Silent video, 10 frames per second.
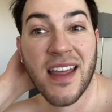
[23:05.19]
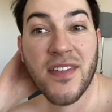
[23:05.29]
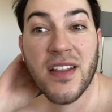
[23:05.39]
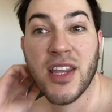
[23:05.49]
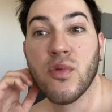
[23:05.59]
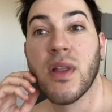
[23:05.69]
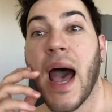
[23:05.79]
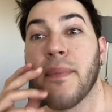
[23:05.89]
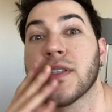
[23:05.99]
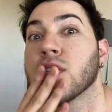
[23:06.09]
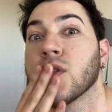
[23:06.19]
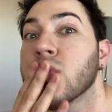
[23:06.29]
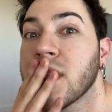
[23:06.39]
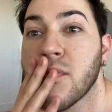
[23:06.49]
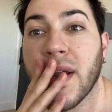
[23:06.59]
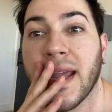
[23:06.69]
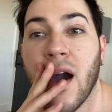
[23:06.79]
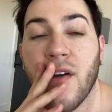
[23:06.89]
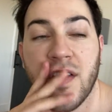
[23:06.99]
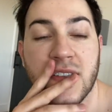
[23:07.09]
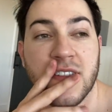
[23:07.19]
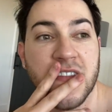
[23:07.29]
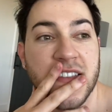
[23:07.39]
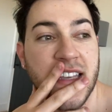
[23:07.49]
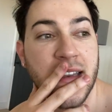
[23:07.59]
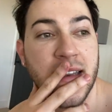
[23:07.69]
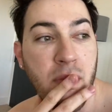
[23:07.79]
I feel like you will absolutely break out if you have sensitive skin.